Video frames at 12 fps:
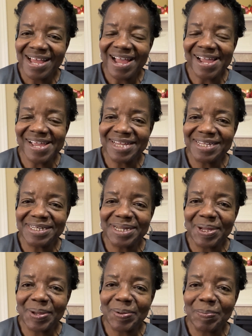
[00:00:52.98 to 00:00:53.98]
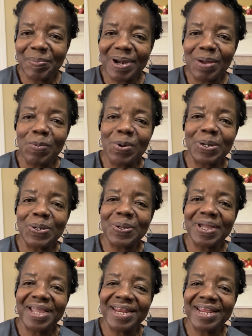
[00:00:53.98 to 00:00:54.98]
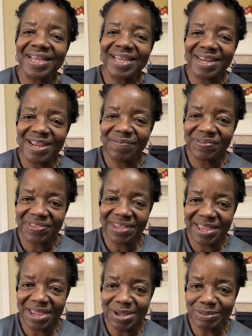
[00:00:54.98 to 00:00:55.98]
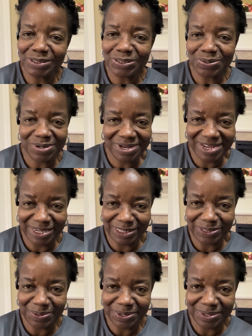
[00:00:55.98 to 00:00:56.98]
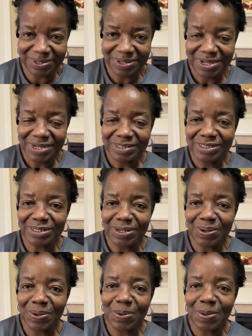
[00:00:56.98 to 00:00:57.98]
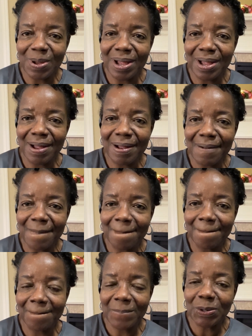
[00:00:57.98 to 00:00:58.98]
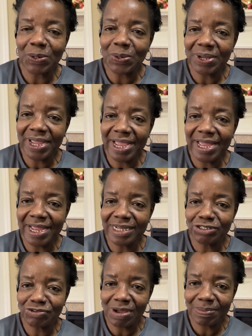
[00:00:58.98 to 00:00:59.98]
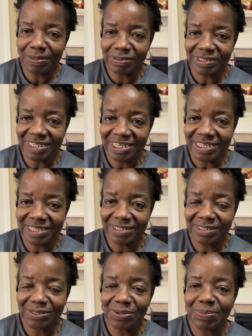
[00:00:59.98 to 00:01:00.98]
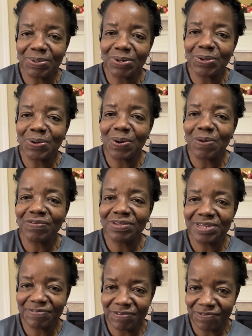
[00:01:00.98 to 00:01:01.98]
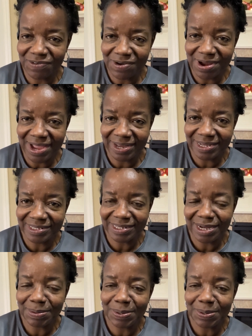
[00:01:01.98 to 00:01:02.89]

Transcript: And but I want to go ahead and get everything else started in soil. So I'm gonna go ahead and drop those seeds. So I'm gonna go over the different varieties that I'm